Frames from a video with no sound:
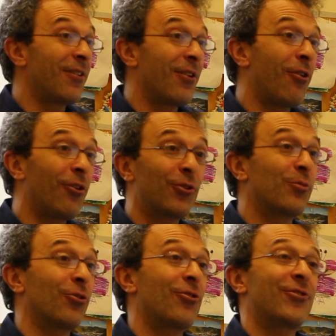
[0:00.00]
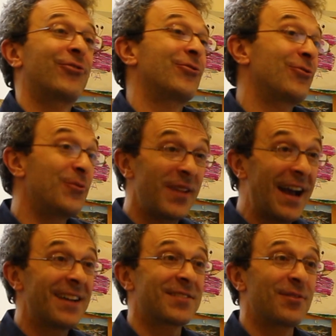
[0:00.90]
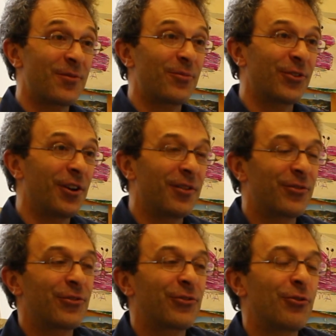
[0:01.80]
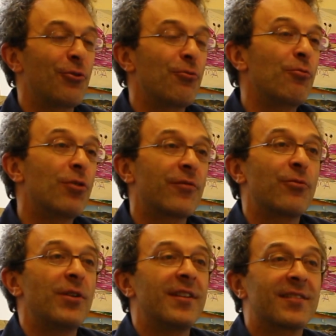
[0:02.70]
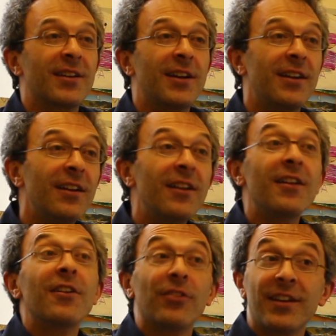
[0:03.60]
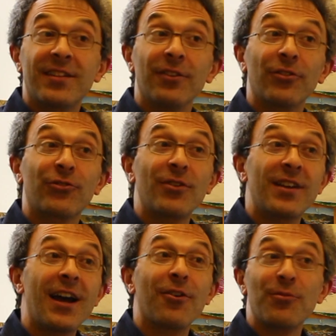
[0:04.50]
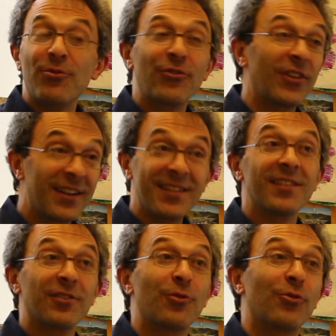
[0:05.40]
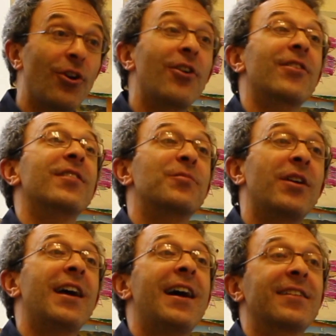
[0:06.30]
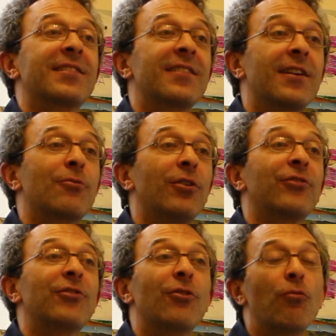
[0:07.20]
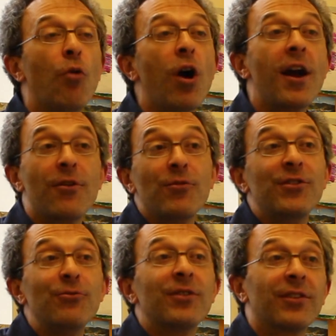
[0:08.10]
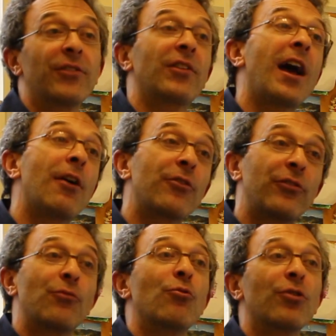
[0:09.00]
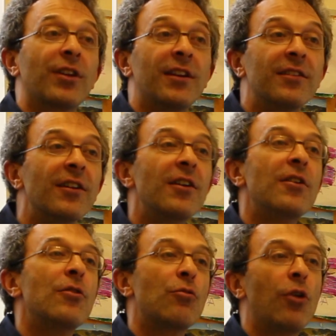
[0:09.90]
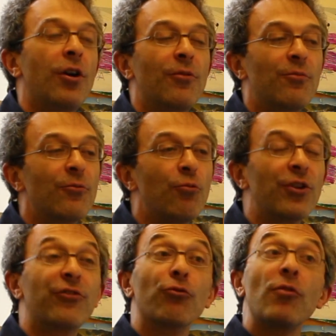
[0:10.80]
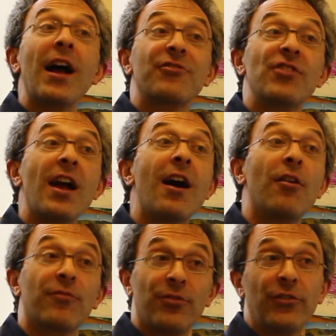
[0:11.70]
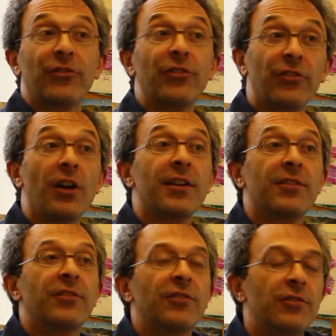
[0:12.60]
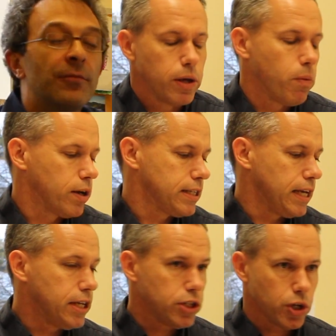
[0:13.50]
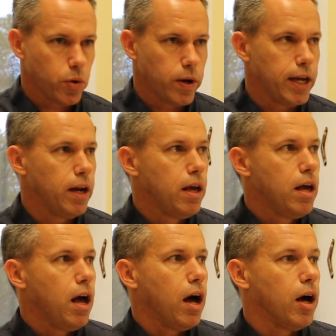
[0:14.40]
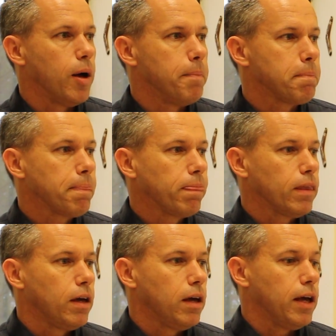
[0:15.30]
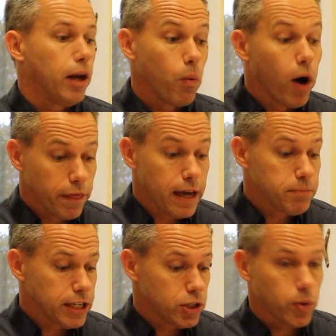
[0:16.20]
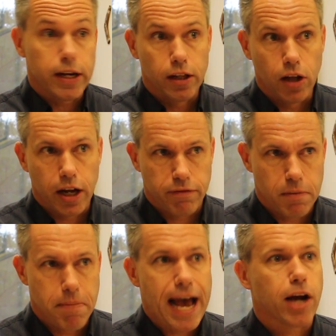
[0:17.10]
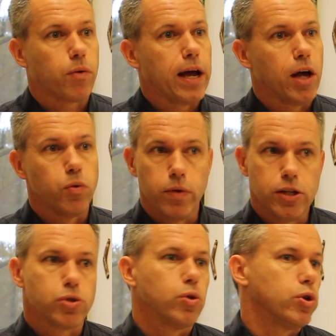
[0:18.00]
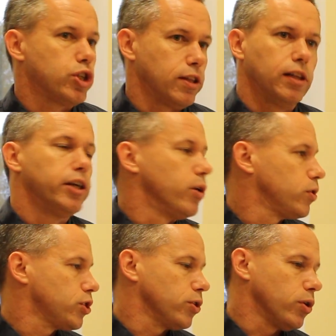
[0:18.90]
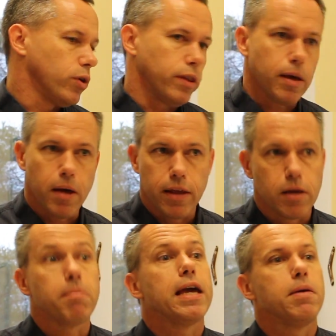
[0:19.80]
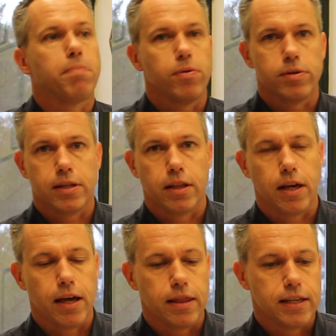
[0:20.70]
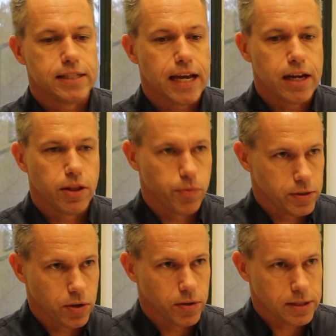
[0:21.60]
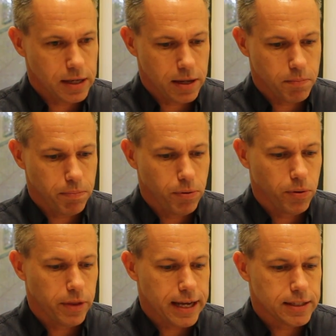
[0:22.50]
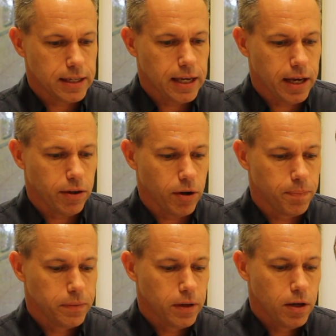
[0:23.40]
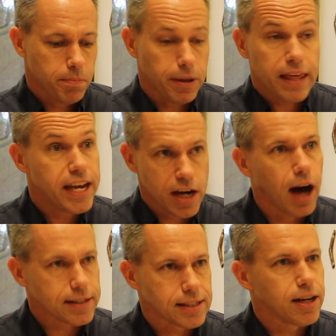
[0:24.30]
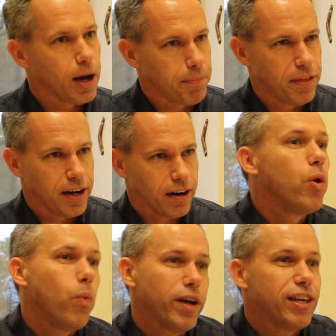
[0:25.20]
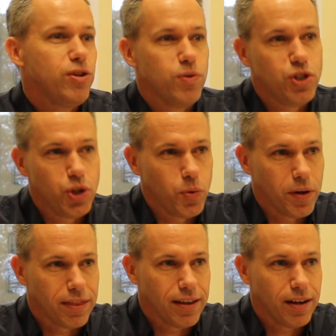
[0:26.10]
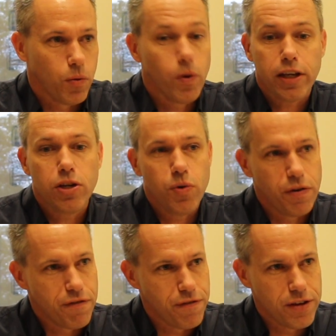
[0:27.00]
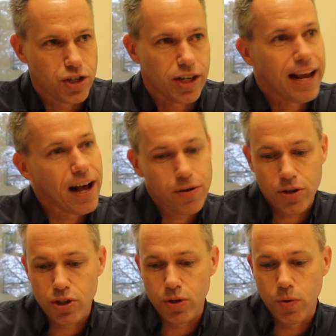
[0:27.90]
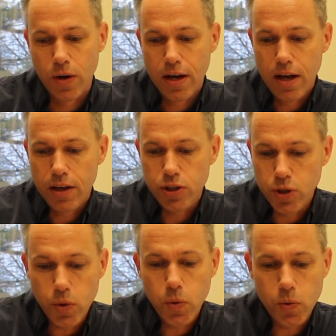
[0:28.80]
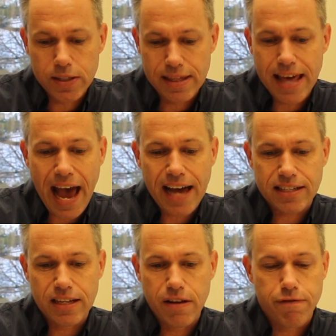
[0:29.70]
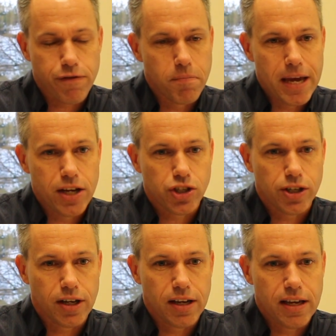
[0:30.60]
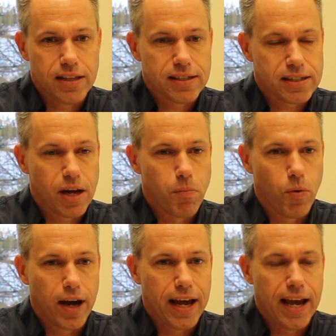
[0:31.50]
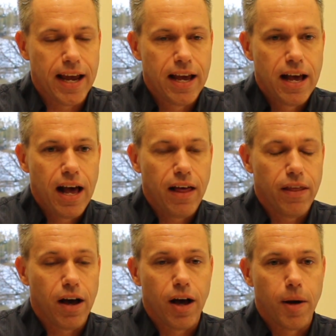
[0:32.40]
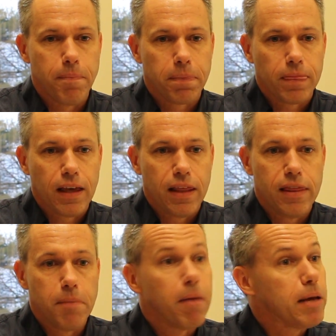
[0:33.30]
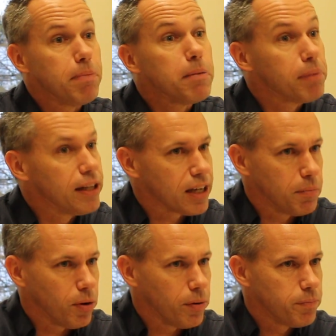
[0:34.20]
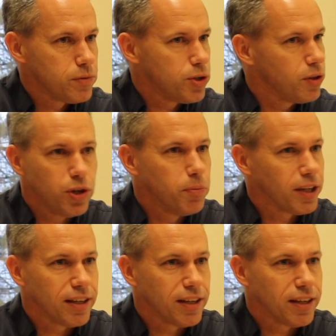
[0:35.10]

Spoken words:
all liberal artists should be asking of themselves. So one of the ways that I like to illustrate how computer science is a liberal art is by asking that question, why are we doing this? How does it work? And what is your rationale for this design decision? want to integrate, and I want them to integrate a lot of the background research and the literature and the papers and the data and the results and pull that together, but then not stop there. What can you do with it? What can you envision? How could you use that information in some way that might be applicable to the human